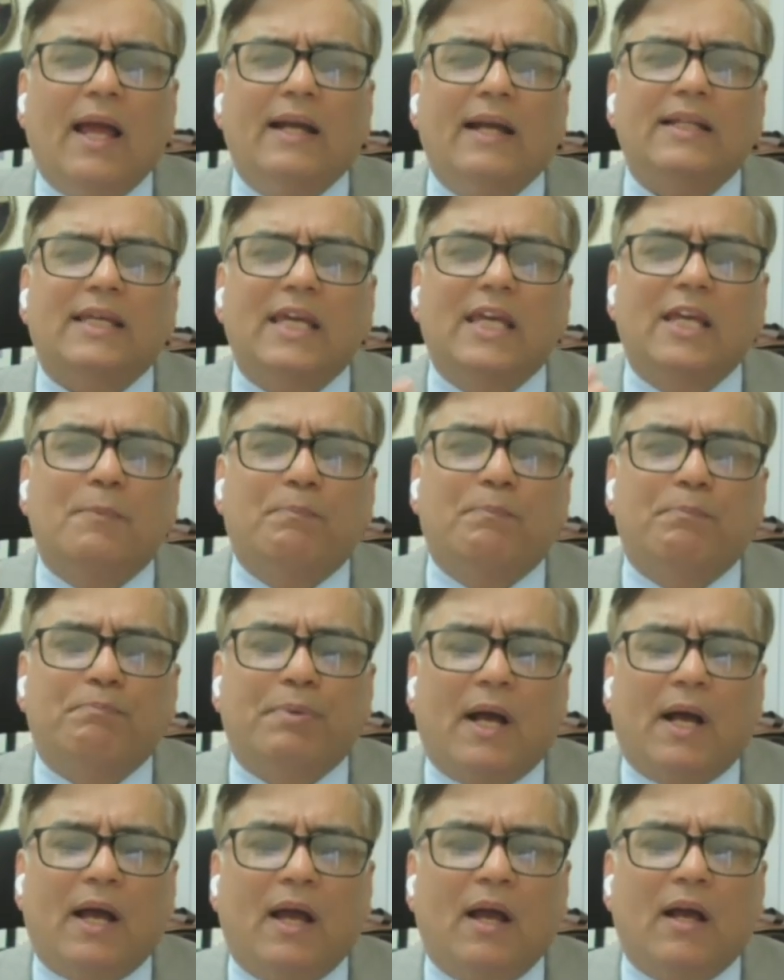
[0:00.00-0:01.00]
and
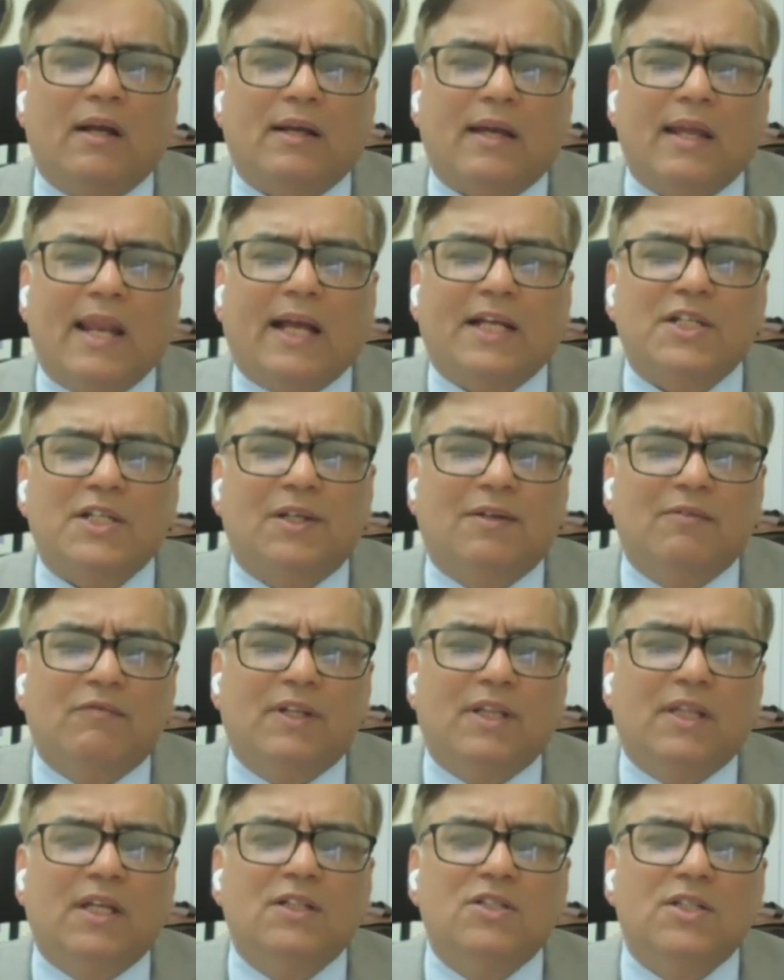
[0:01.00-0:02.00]
keep uh,
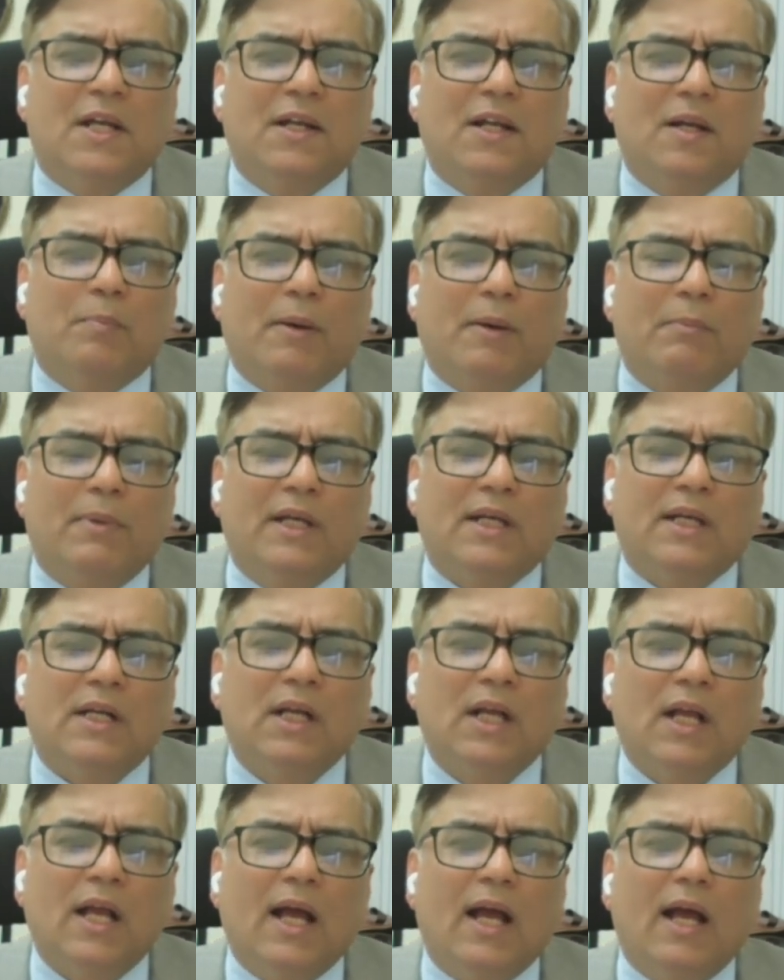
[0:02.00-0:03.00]
connection with the general public.